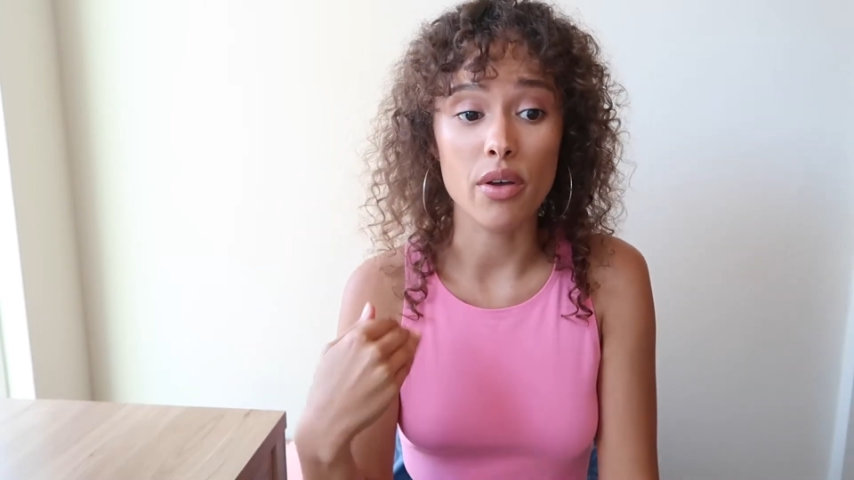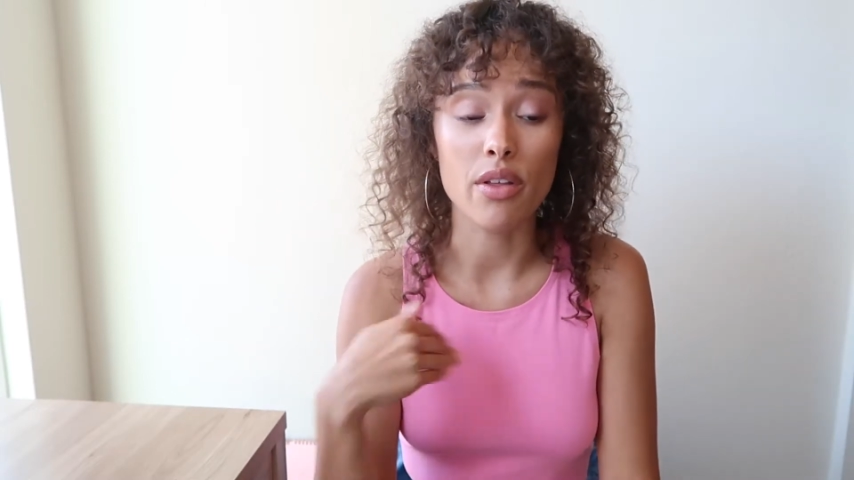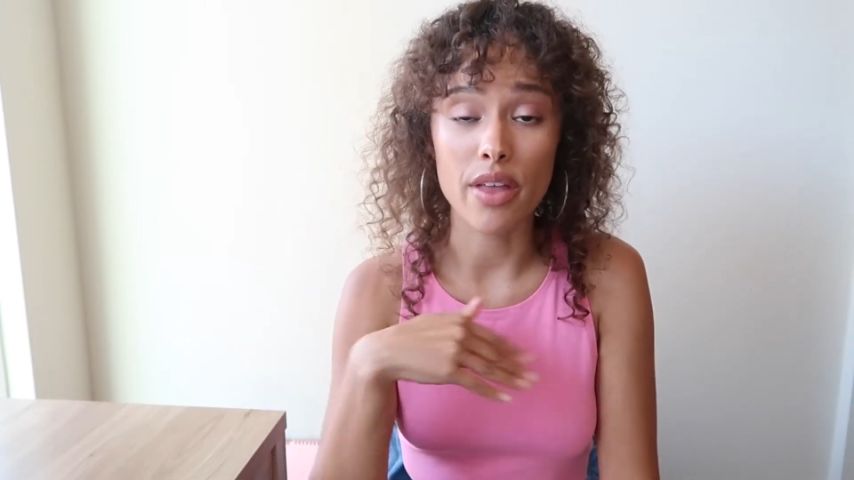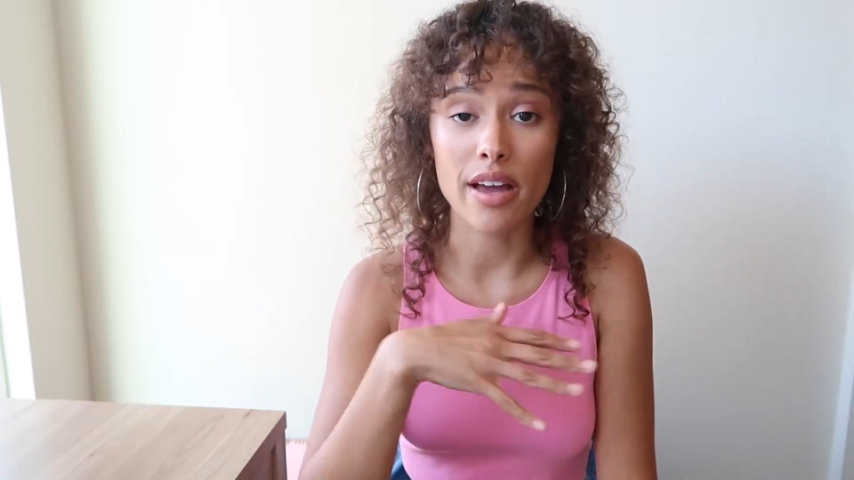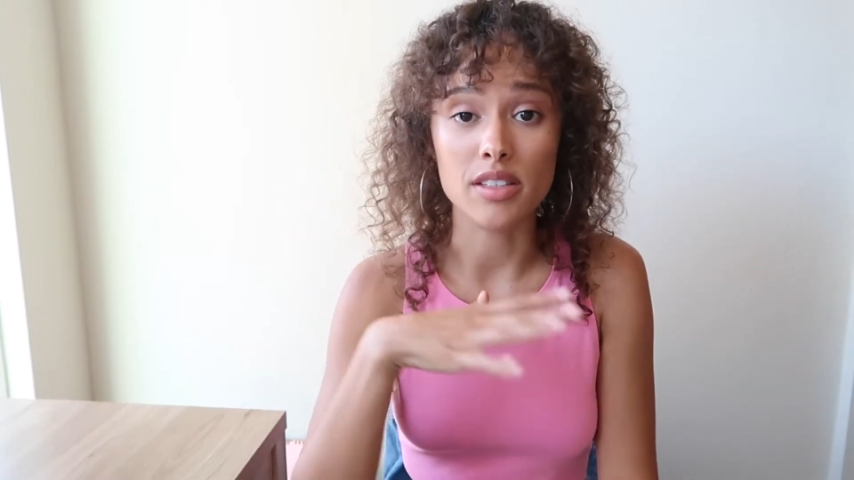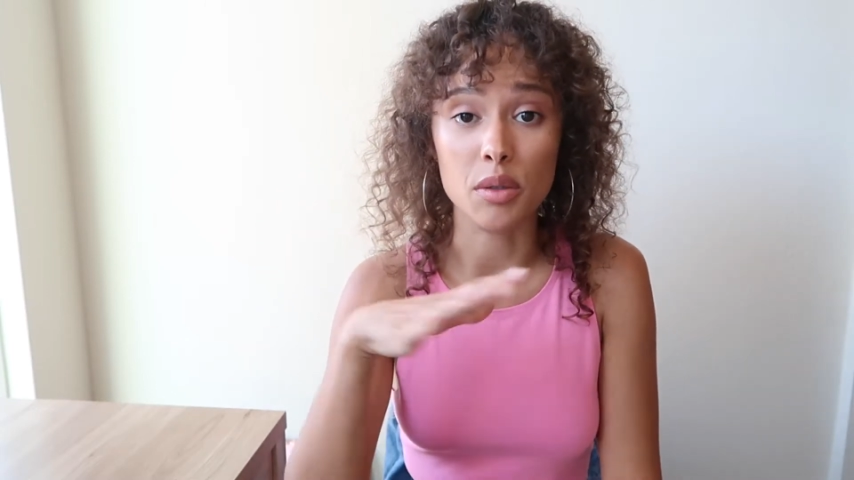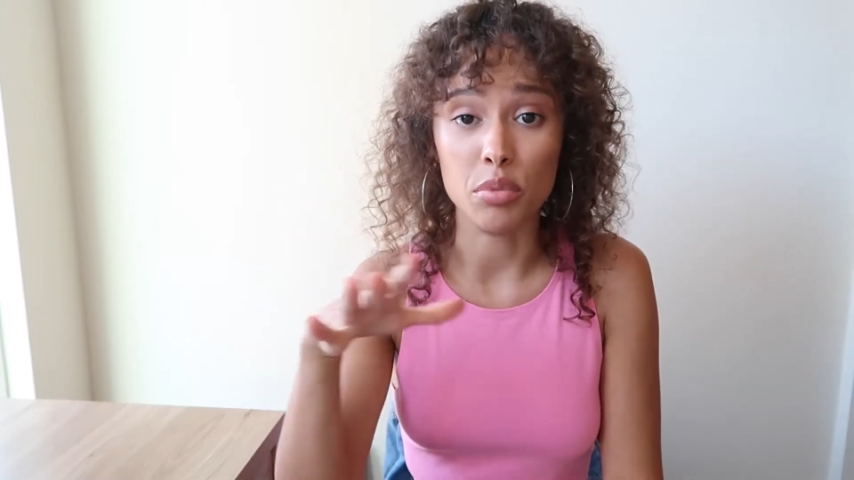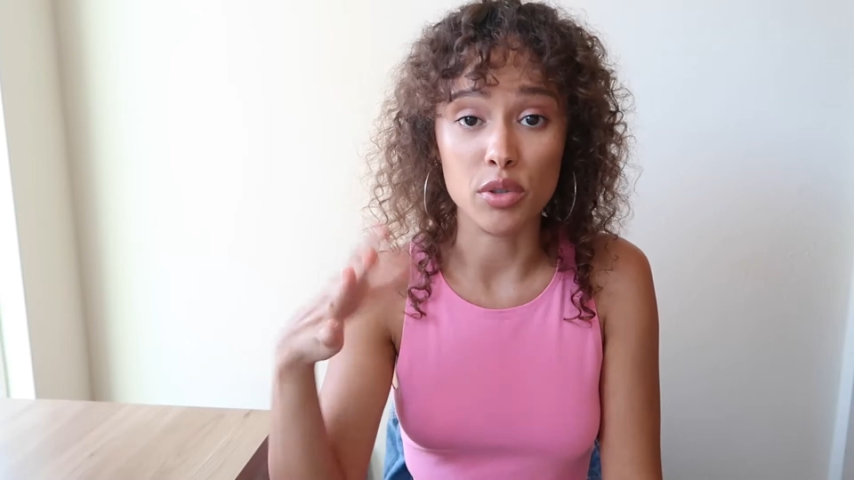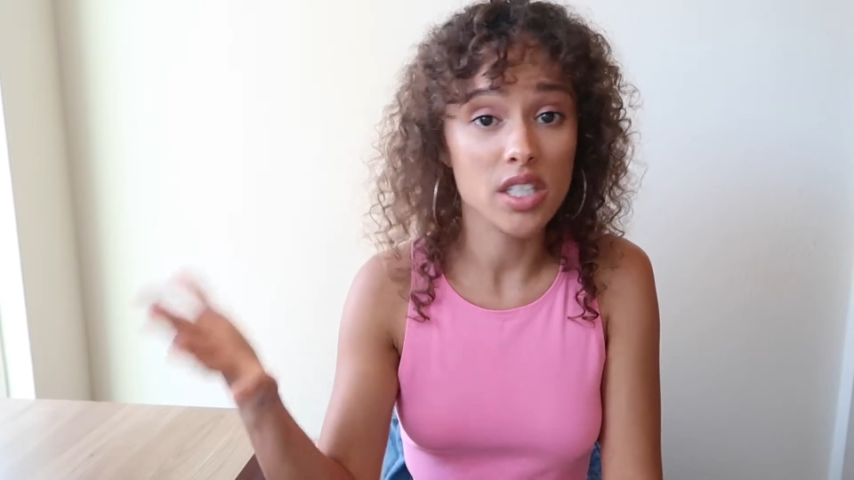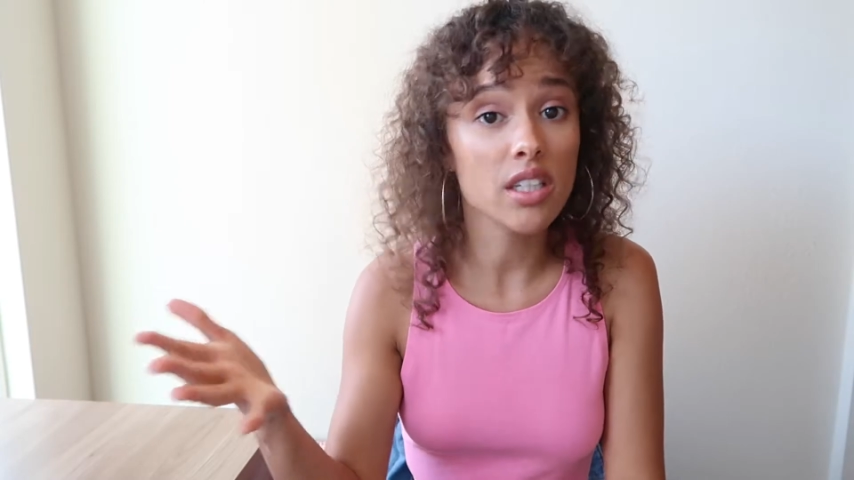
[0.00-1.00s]
whether that is a
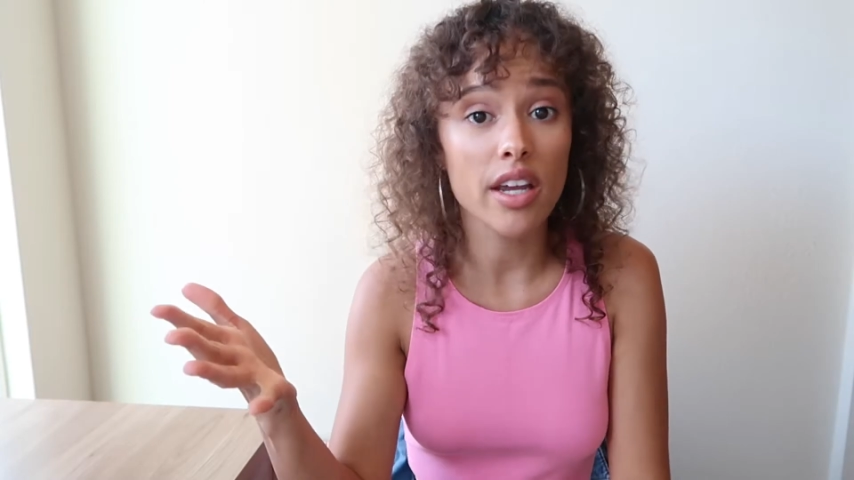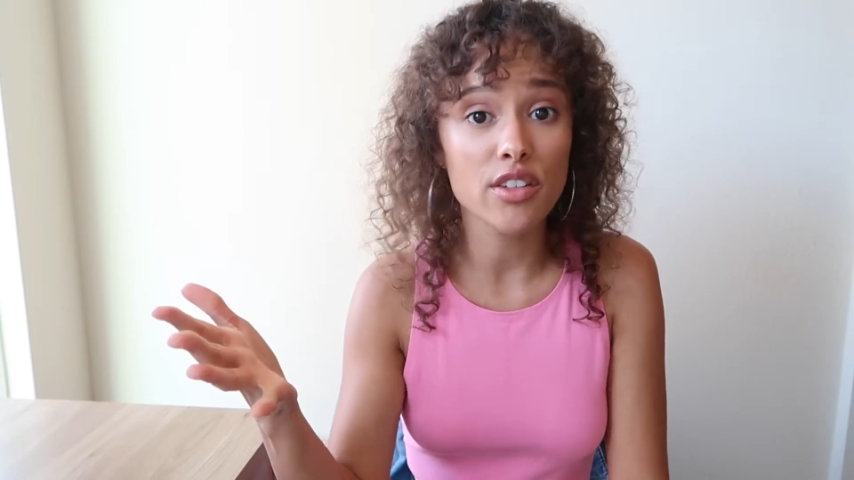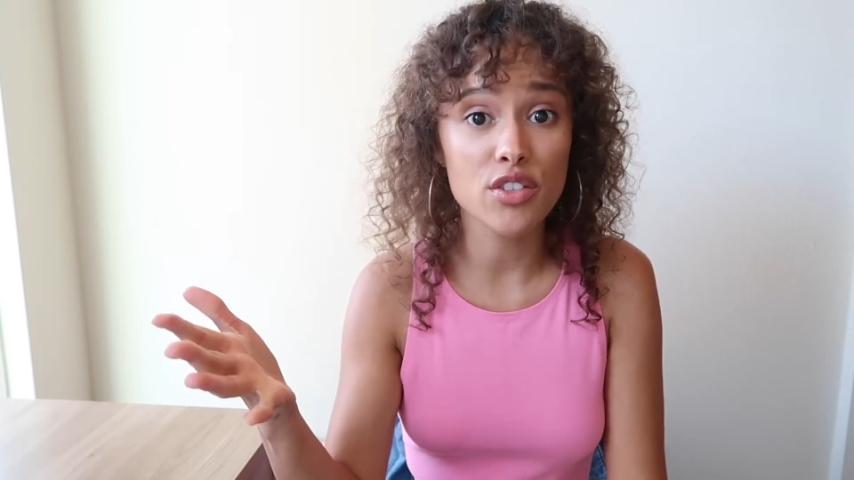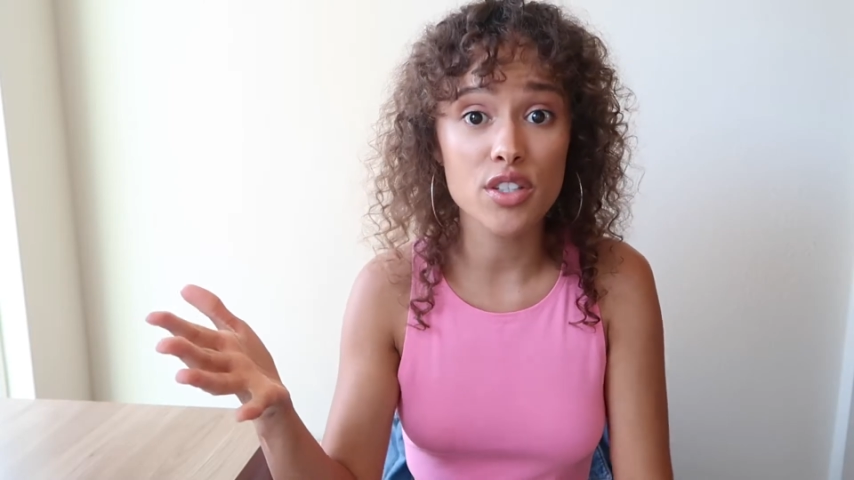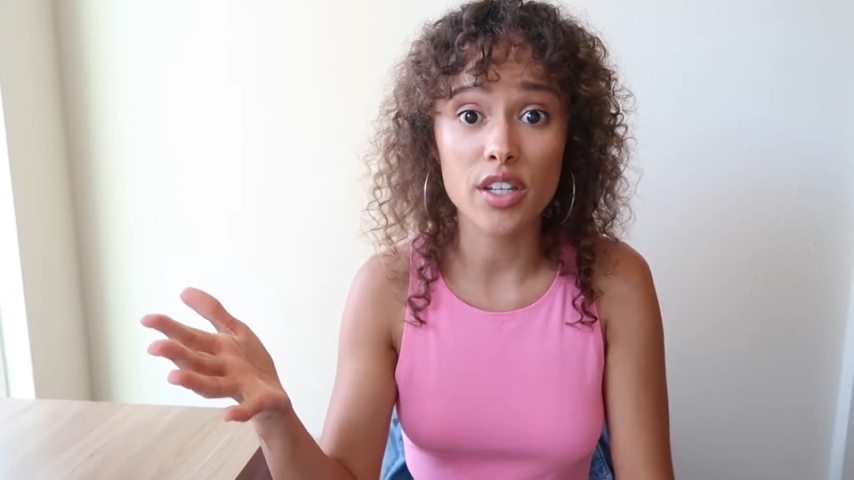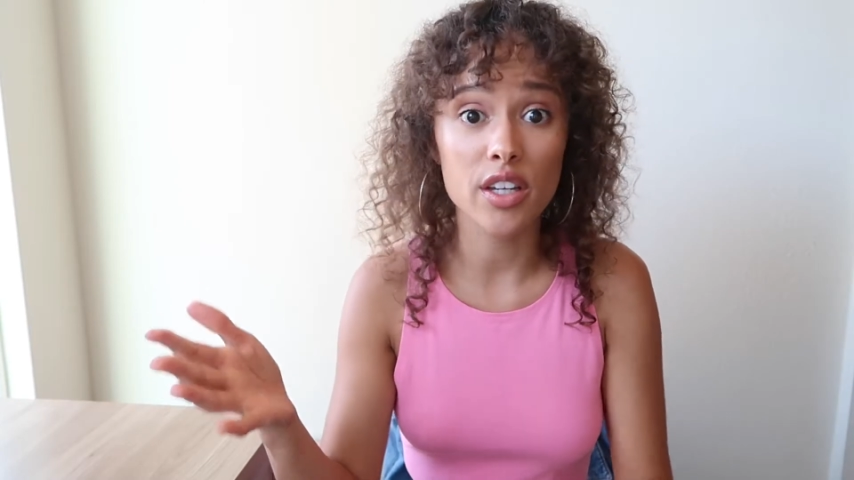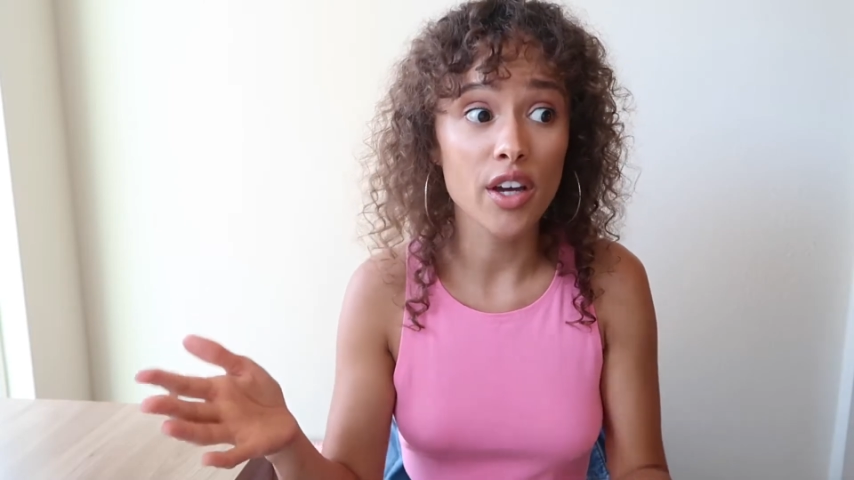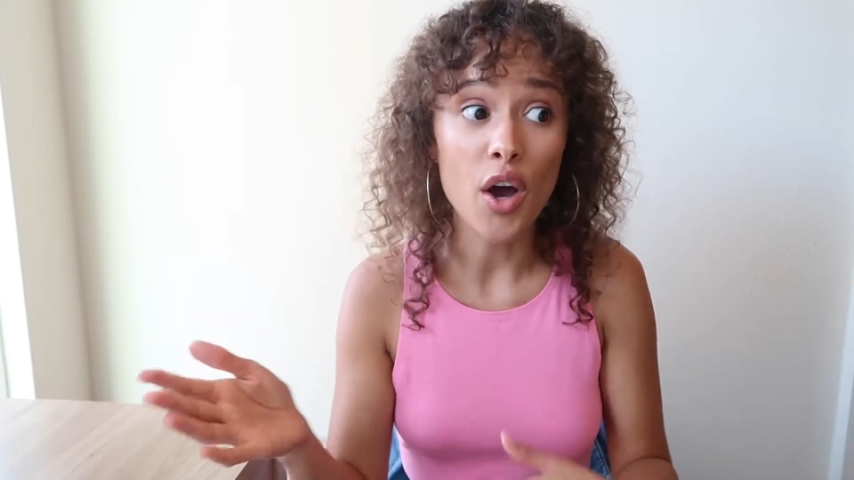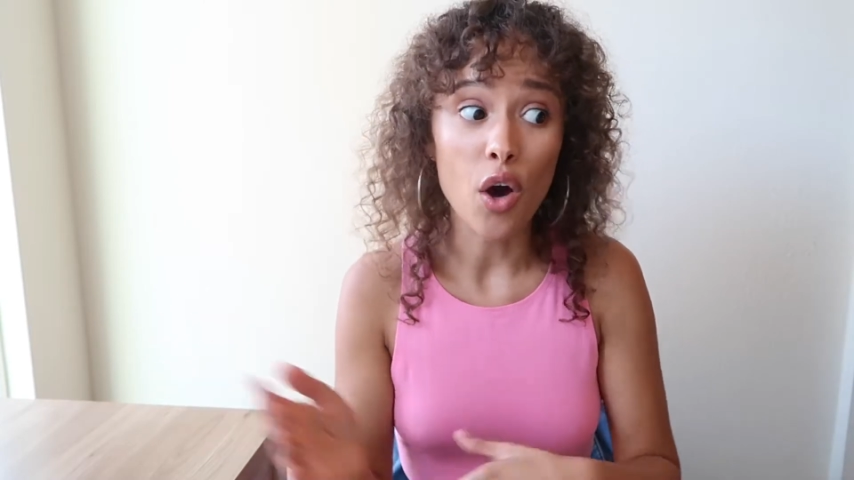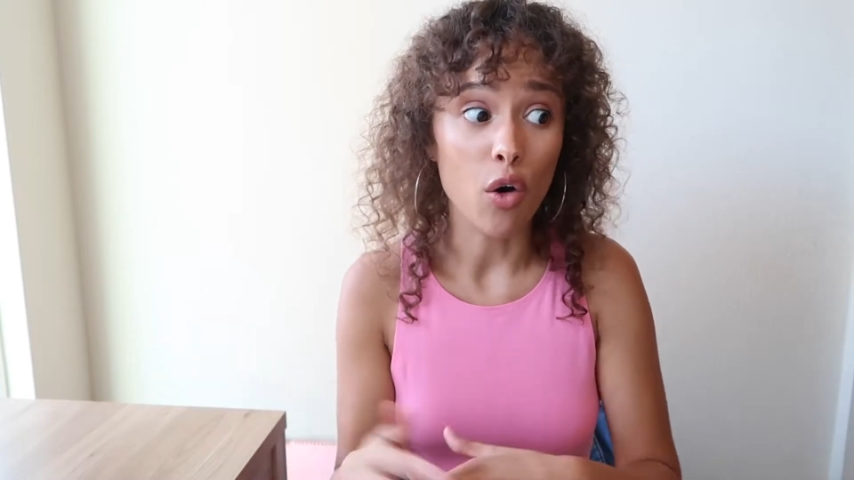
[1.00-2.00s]
boutique agency,